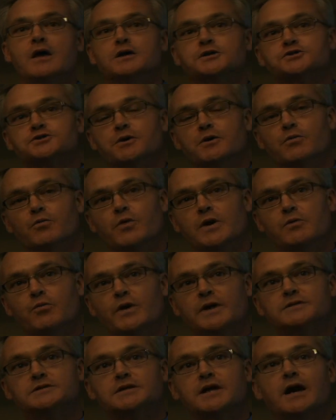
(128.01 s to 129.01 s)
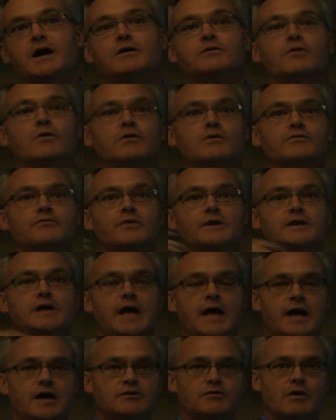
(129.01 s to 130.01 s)
So we went down all the way
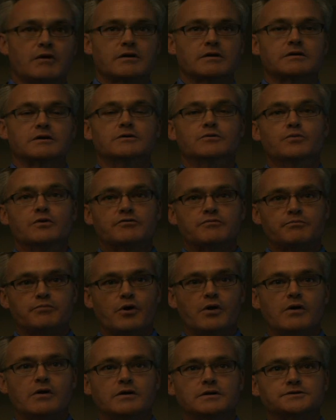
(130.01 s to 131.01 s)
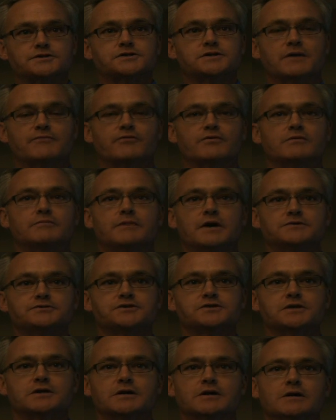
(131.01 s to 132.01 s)
to Antarctica with Paul several
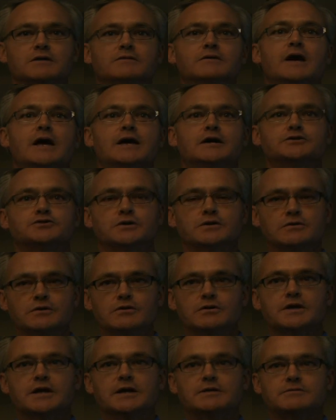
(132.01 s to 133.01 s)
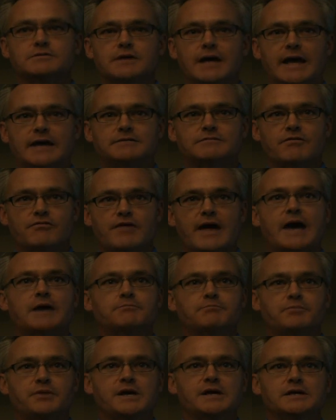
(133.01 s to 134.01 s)
months ago to look at, at
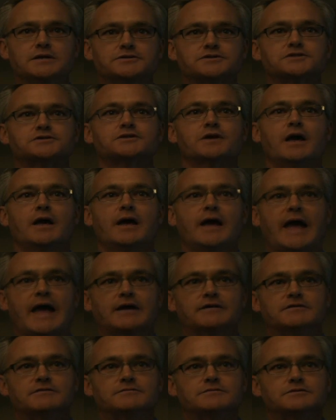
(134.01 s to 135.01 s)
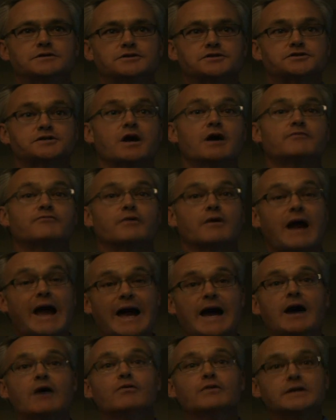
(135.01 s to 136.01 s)
that piece and to discover
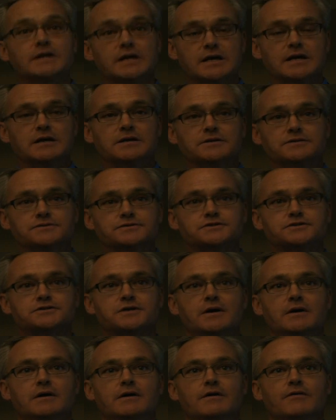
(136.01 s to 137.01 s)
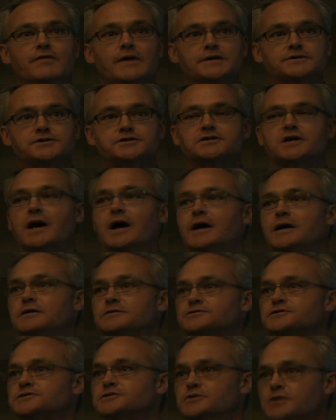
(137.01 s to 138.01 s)
how it is that
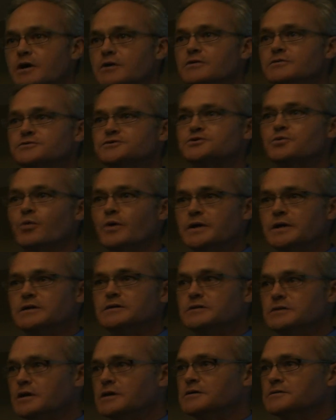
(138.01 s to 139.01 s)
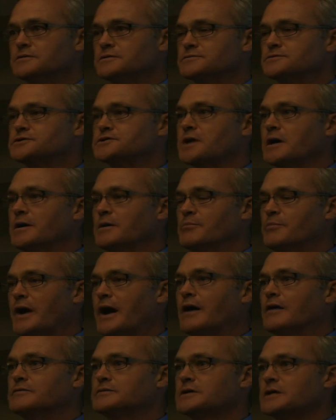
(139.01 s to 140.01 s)
science knows what it knows
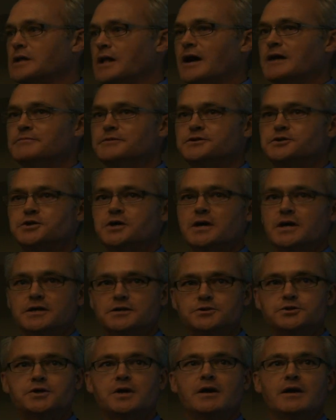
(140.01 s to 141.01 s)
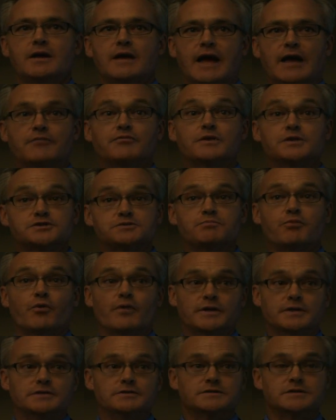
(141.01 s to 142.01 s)
about climate change at this
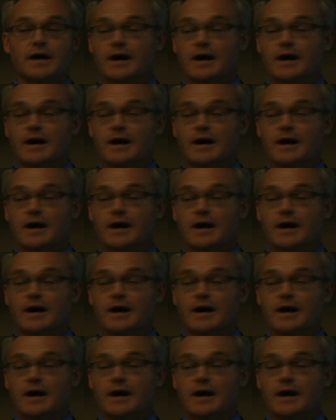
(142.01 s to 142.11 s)
point in